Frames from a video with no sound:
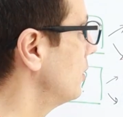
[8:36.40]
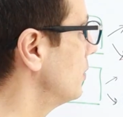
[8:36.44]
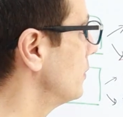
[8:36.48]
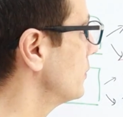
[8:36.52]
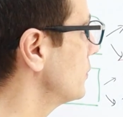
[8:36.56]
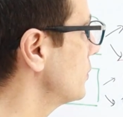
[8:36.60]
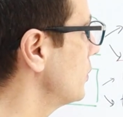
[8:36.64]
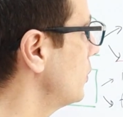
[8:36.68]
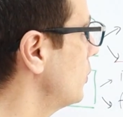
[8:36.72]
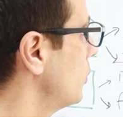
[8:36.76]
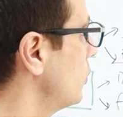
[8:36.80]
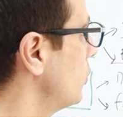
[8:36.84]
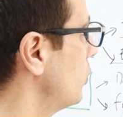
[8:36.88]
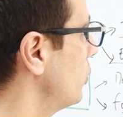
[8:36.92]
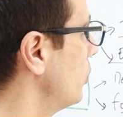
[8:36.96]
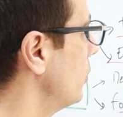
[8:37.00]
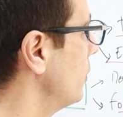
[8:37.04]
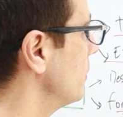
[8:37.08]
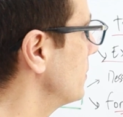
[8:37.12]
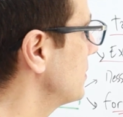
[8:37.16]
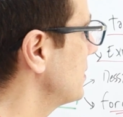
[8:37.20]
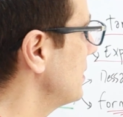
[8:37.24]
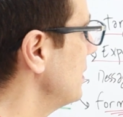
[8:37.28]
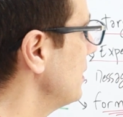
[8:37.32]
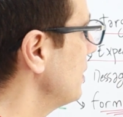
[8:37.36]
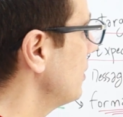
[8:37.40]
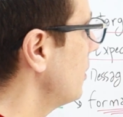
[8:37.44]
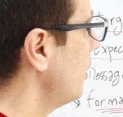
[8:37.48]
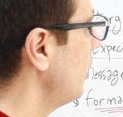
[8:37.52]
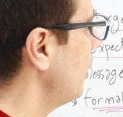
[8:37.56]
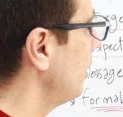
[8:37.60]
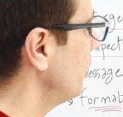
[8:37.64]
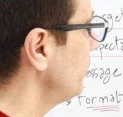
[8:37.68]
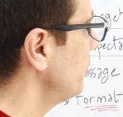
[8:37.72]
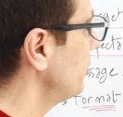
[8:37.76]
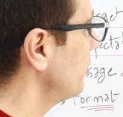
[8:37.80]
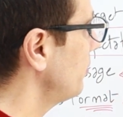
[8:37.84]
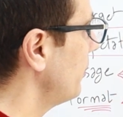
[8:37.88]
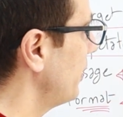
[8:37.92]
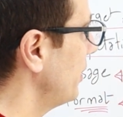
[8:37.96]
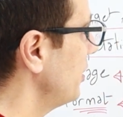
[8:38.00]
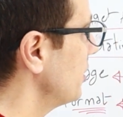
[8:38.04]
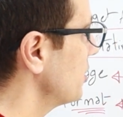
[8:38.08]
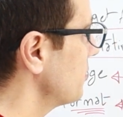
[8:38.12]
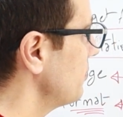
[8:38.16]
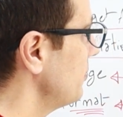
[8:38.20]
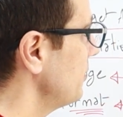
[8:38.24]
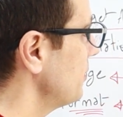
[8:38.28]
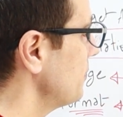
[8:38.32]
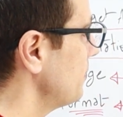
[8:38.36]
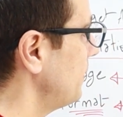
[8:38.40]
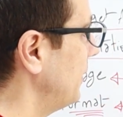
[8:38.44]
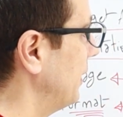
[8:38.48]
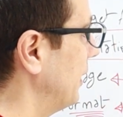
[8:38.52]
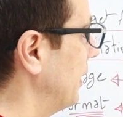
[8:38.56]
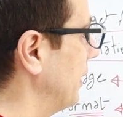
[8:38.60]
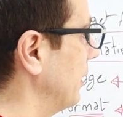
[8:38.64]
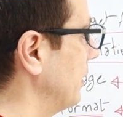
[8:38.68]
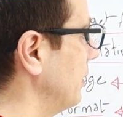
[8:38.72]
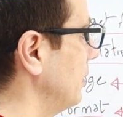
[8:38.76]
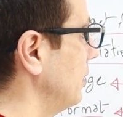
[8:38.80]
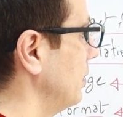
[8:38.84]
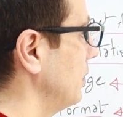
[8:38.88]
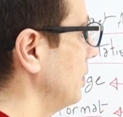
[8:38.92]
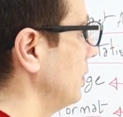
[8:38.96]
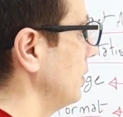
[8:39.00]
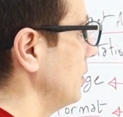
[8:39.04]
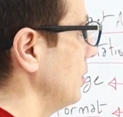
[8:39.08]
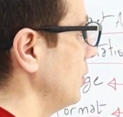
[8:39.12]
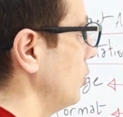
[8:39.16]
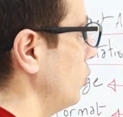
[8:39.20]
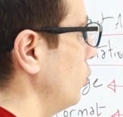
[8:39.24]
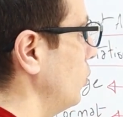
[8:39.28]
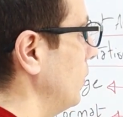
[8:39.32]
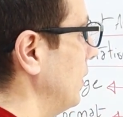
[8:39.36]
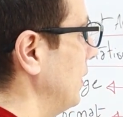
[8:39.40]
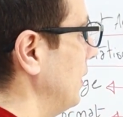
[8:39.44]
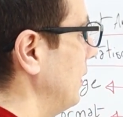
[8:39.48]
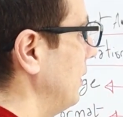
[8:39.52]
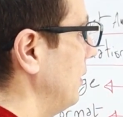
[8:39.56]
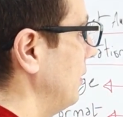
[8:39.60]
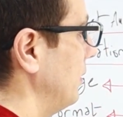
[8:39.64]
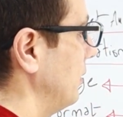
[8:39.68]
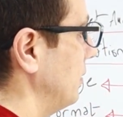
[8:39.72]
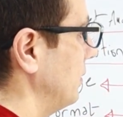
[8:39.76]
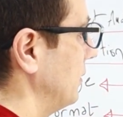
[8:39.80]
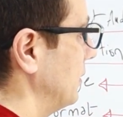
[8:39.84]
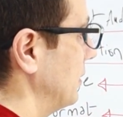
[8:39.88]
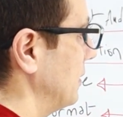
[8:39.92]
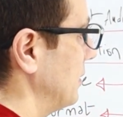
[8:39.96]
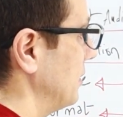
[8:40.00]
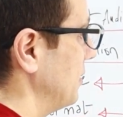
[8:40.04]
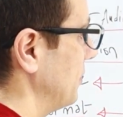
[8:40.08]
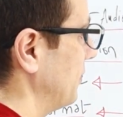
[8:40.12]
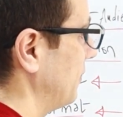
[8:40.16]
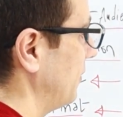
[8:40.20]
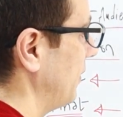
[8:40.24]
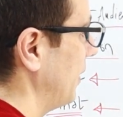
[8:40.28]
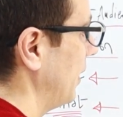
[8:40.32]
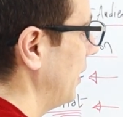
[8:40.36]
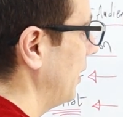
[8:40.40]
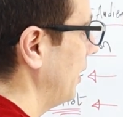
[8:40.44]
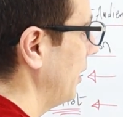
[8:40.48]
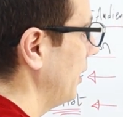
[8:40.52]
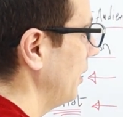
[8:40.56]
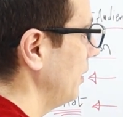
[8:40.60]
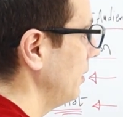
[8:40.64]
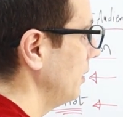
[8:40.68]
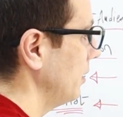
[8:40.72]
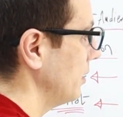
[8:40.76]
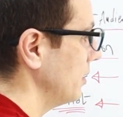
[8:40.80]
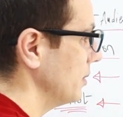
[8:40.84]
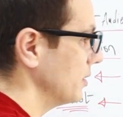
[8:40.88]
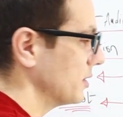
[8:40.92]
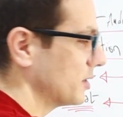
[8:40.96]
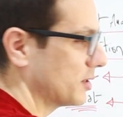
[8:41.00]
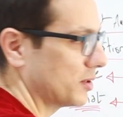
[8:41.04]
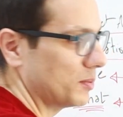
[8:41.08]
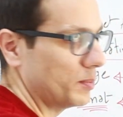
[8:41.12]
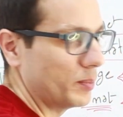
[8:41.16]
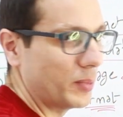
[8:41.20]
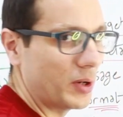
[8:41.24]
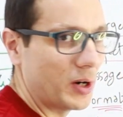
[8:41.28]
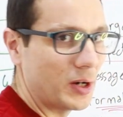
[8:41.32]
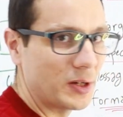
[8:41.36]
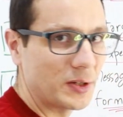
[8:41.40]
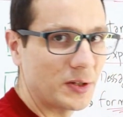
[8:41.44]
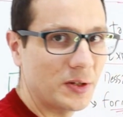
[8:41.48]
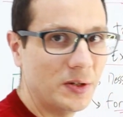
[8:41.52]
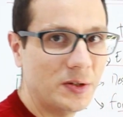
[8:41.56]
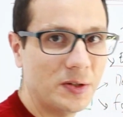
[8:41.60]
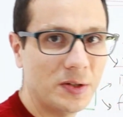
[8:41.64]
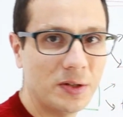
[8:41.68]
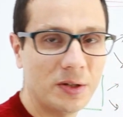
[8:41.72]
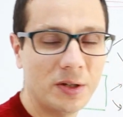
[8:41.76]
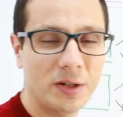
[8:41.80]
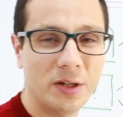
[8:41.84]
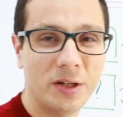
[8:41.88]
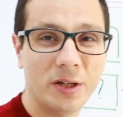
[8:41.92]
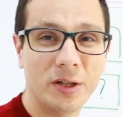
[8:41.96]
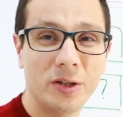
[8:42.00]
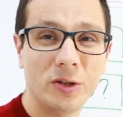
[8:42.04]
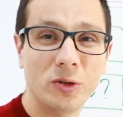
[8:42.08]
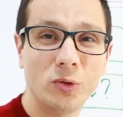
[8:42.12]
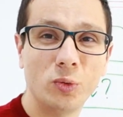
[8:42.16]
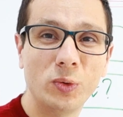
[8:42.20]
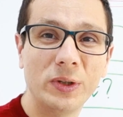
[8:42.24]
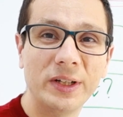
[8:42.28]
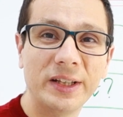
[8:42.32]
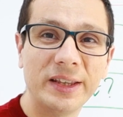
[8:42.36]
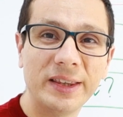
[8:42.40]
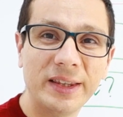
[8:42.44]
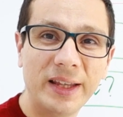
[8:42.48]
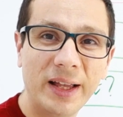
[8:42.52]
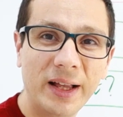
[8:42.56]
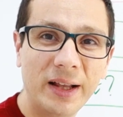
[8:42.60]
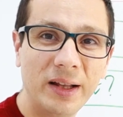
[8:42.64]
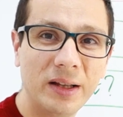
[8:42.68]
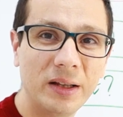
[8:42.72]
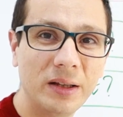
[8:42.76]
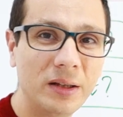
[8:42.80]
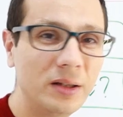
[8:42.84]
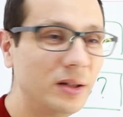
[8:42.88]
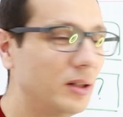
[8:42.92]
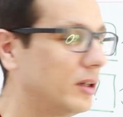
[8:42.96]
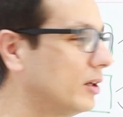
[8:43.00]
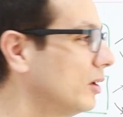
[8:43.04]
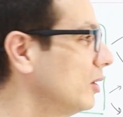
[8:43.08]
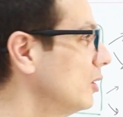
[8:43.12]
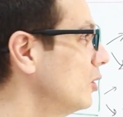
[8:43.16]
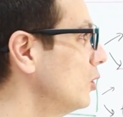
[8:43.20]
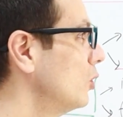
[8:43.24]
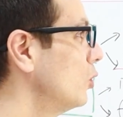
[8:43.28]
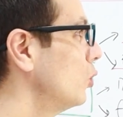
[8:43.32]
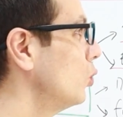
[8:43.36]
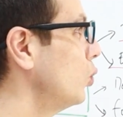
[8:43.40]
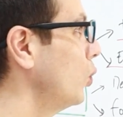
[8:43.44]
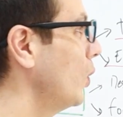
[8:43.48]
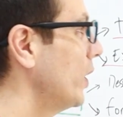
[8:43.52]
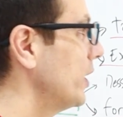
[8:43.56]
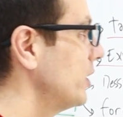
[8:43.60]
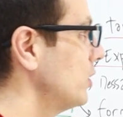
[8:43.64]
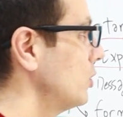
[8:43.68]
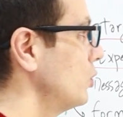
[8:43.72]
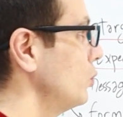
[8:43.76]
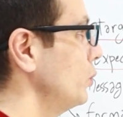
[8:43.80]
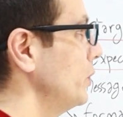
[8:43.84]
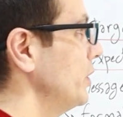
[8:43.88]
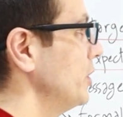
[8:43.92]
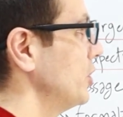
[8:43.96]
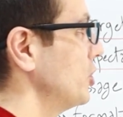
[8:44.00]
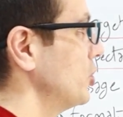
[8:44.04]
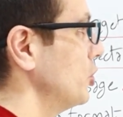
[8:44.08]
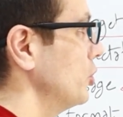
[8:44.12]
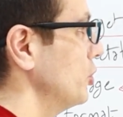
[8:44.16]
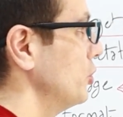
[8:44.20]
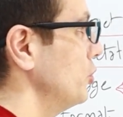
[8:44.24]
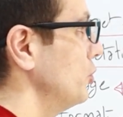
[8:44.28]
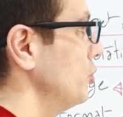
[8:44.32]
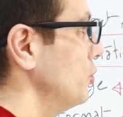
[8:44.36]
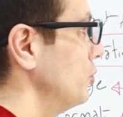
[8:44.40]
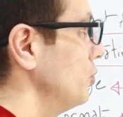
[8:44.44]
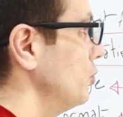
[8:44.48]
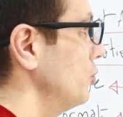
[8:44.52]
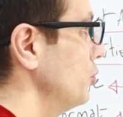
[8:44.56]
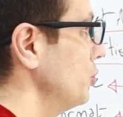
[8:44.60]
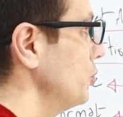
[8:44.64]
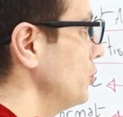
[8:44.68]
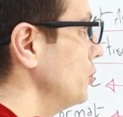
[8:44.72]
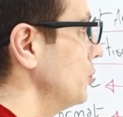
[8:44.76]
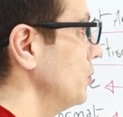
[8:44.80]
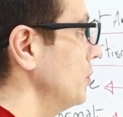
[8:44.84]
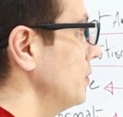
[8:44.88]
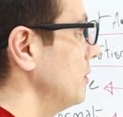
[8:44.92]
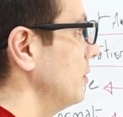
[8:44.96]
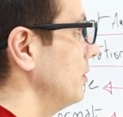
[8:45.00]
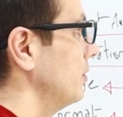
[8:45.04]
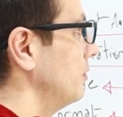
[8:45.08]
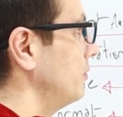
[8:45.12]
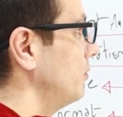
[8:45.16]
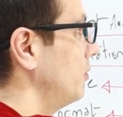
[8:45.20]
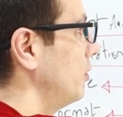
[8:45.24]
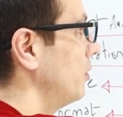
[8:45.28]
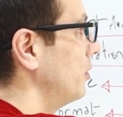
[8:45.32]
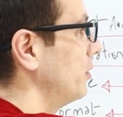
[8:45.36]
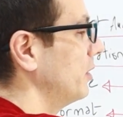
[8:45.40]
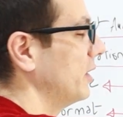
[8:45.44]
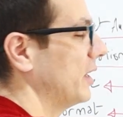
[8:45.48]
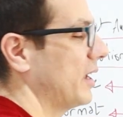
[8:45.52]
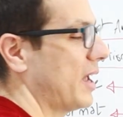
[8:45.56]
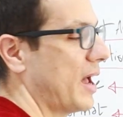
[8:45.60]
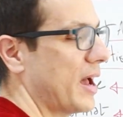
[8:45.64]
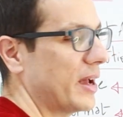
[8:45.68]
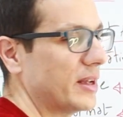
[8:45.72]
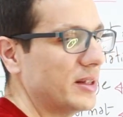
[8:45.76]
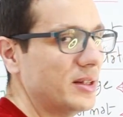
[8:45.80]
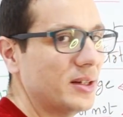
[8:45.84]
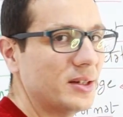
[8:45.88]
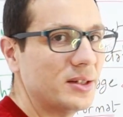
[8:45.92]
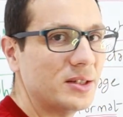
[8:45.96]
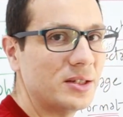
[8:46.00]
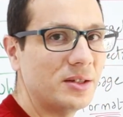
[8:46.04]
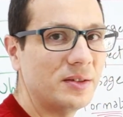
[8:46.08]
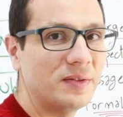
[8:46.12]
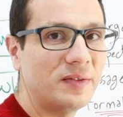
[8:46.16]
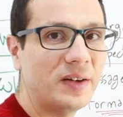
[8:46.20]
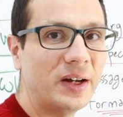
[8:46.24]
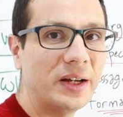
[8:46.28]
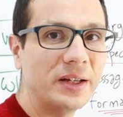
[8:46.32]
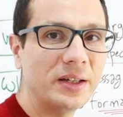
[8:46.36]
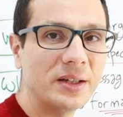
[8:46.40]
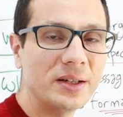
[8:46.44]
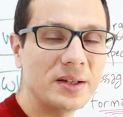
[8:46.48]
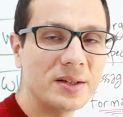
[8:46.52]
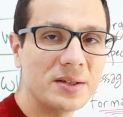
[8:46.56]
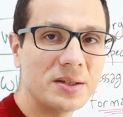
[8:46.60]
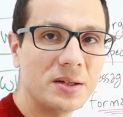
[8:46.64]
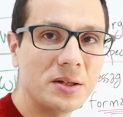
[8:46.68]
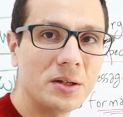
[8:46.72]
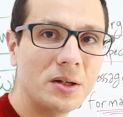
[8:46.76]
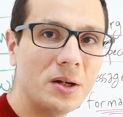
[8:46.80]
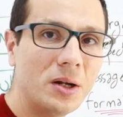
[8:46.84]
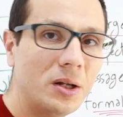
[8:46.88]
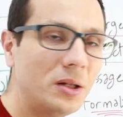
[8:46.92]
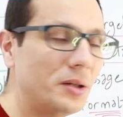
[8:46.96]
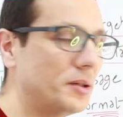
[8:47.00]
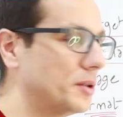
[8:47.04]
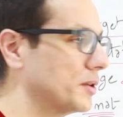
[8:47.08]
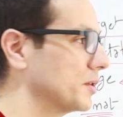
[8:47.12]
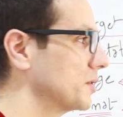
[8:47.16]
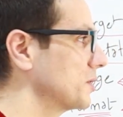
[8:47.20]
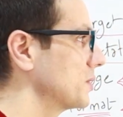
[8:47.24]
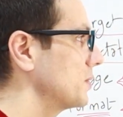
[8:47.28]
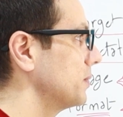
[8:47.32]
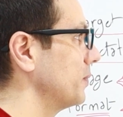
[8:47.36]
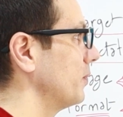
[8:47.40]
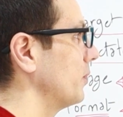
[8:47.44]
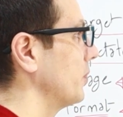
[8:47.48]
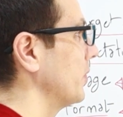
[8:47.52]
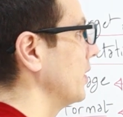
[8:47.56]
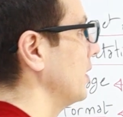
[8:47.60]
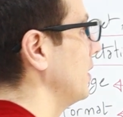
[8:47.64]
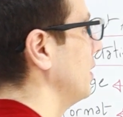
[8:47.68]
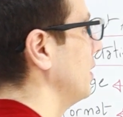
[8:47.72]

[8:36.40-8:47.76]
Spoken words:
So a stakeholder management plan will define this process and will tell what we should do for identifying stakeholders.